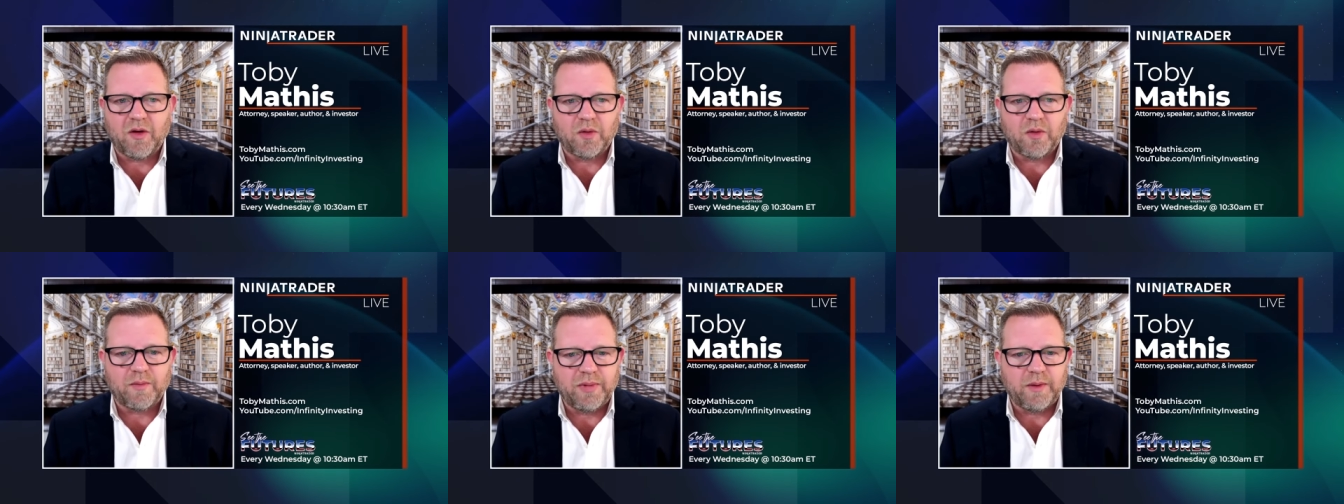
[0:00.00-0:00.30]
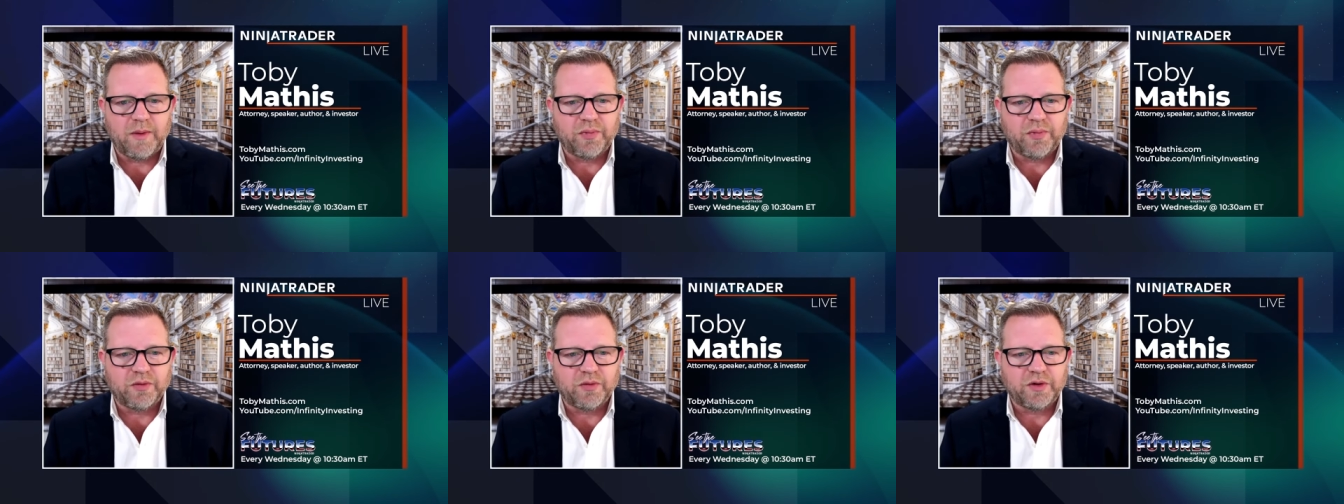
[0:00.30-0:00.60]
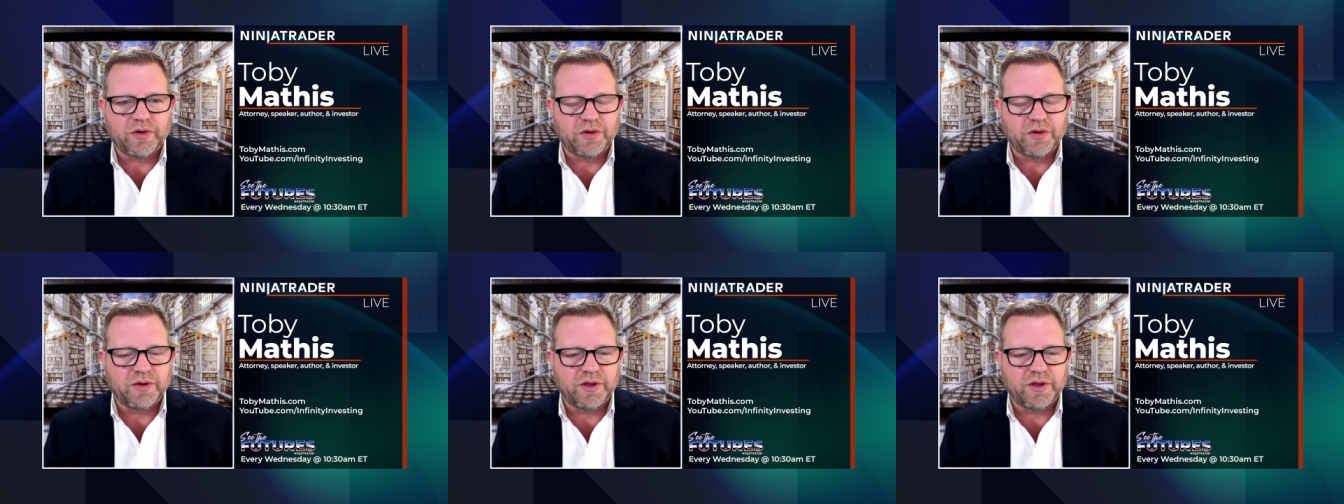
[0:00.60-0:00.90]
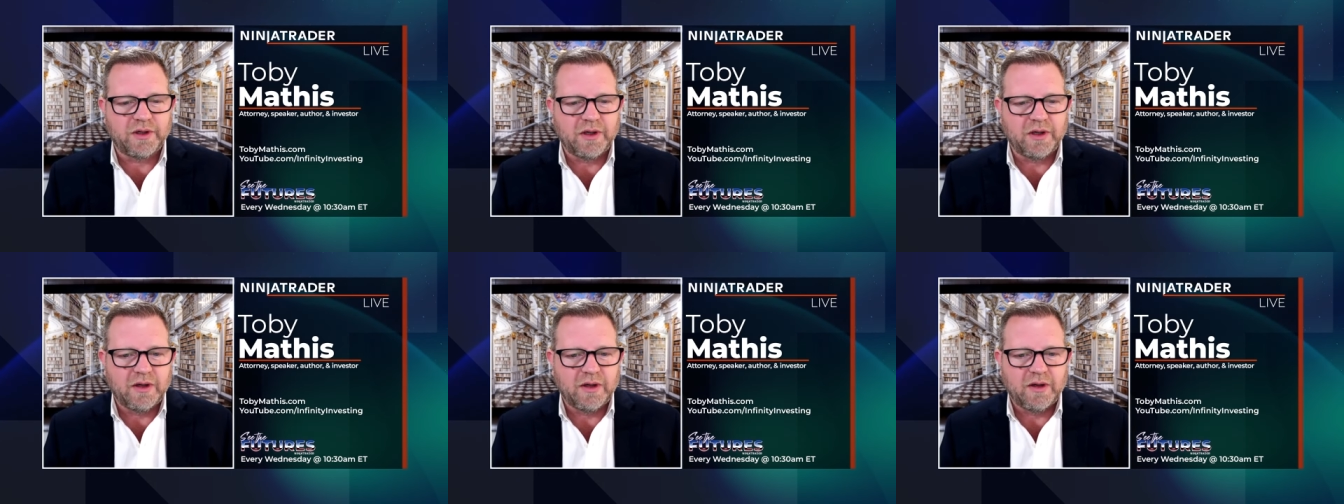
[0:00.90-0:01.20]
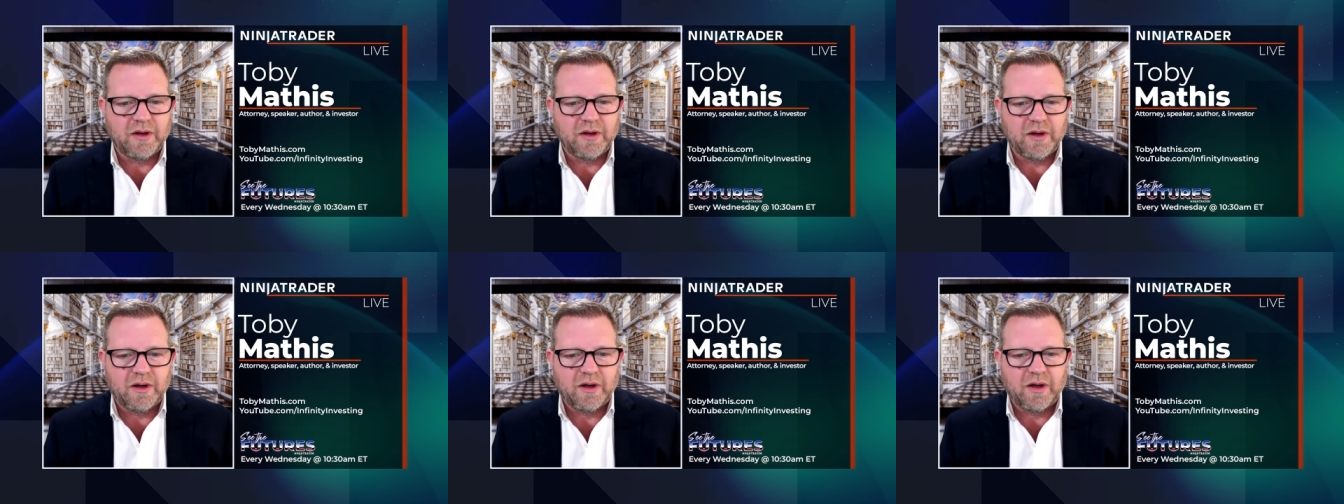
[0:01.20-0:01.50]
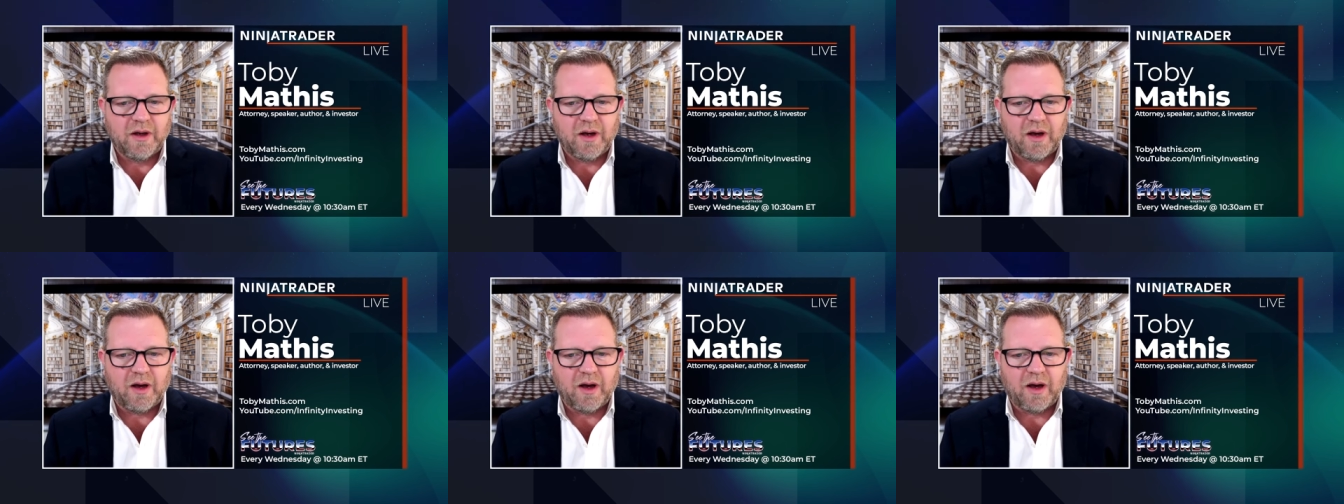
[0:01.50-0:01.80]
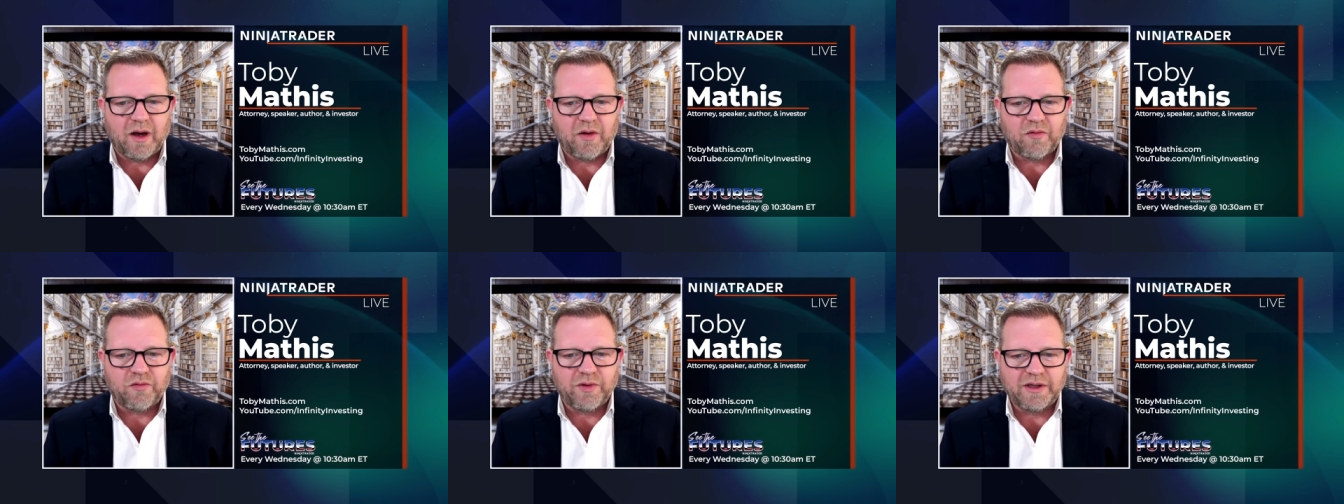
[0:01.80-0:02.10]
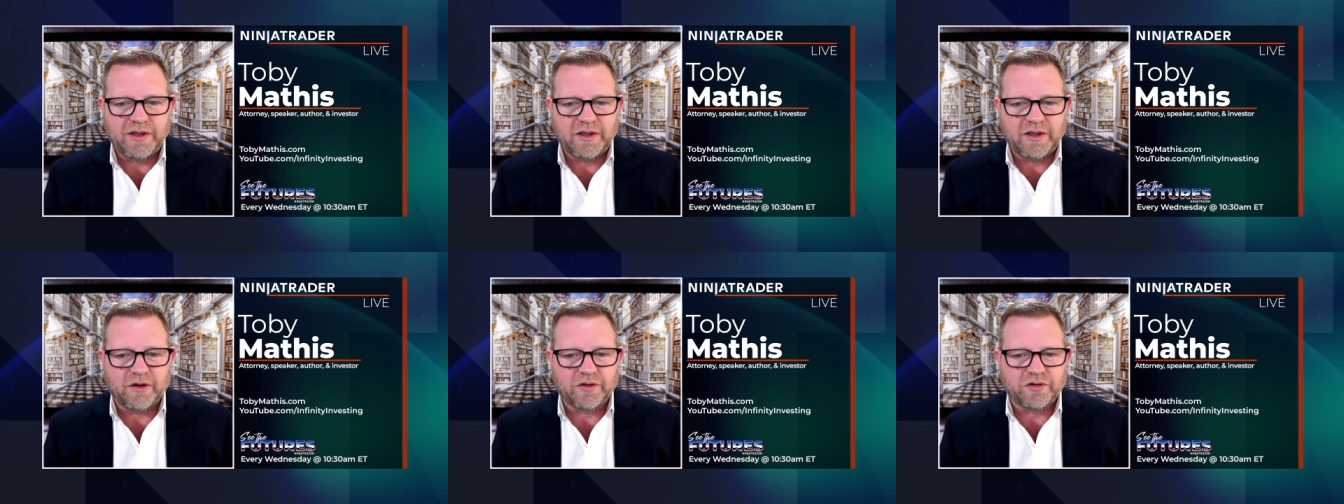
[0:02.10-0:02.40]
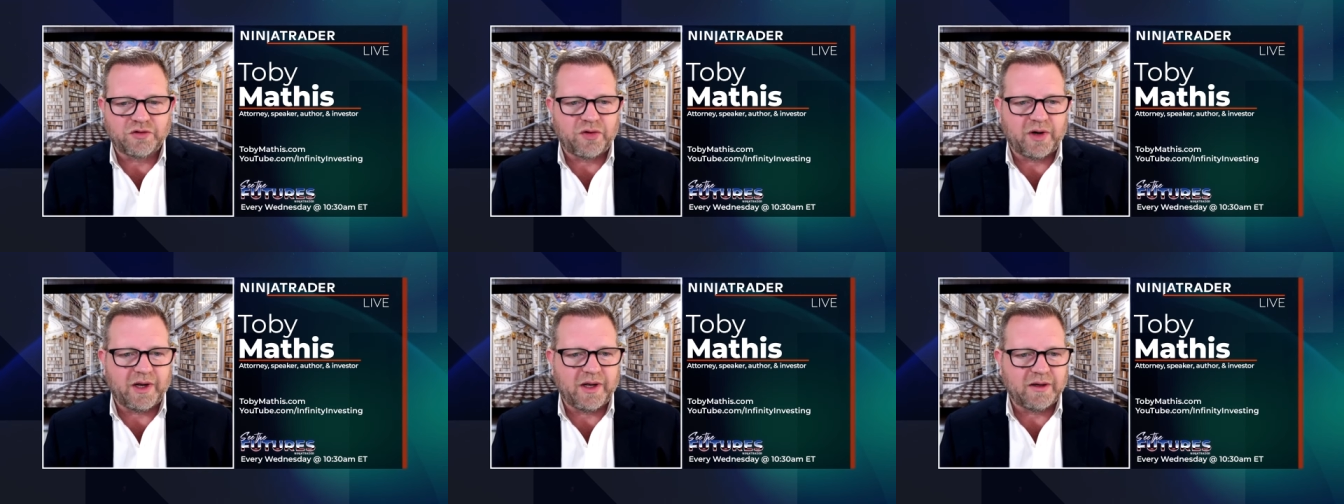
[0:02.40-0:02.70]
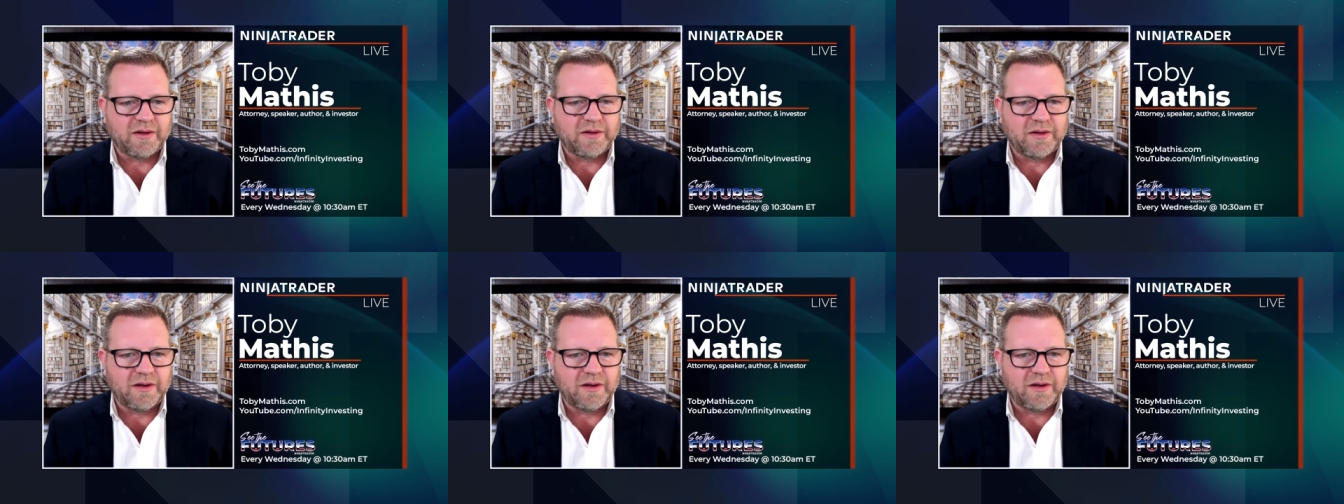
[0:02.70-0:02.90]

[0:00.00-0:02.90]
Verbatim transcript: where people could uh, retail trade.